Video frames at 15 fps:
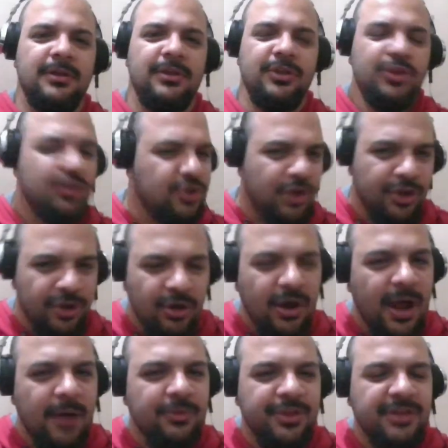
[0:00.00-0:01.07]
You don't know
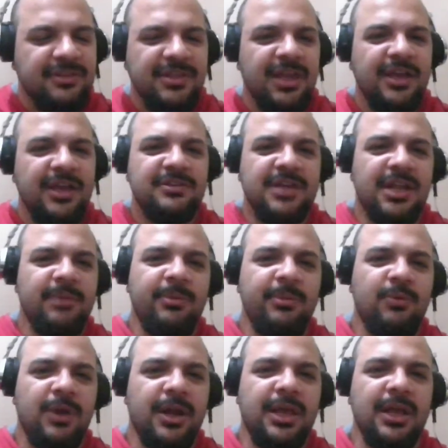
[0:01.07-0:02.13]
how this thing is going to be
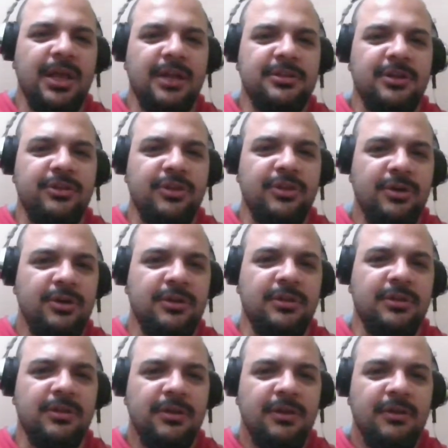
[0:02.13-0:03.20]
working under the hood
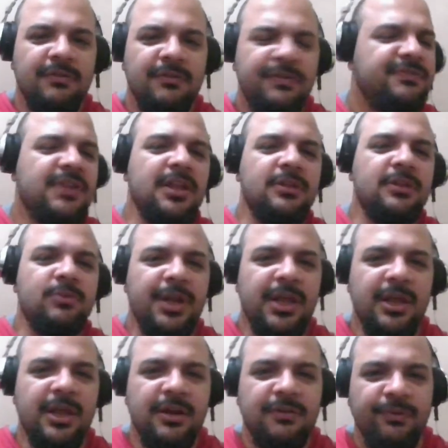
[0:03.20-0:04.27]
15, 20
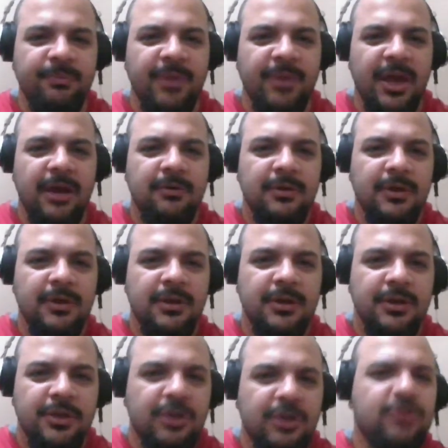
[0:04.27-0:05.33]
years from now.
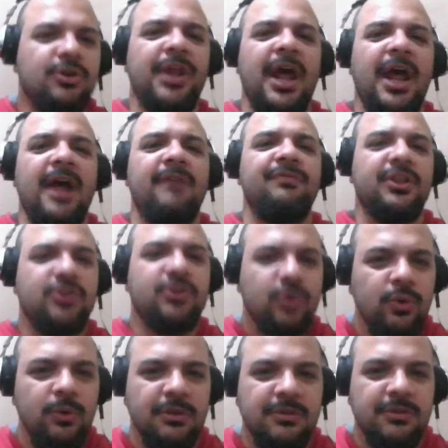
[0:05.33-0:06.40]
You don't have the
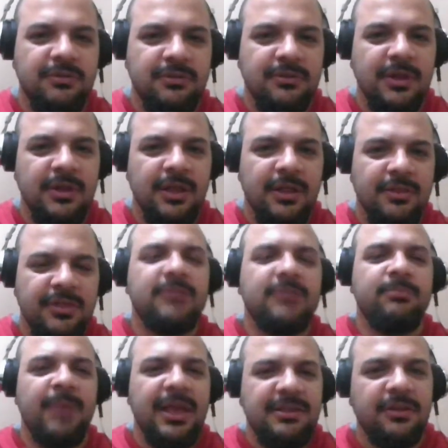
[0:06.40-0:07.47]
tools that
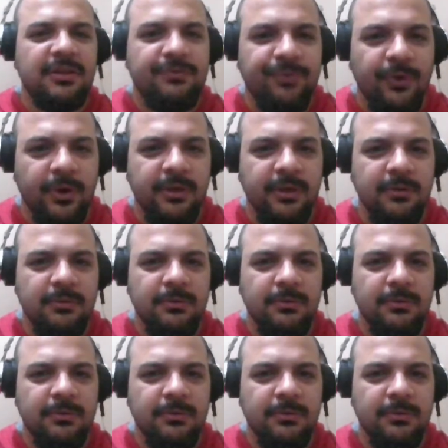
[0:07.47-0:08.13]
makes it for you.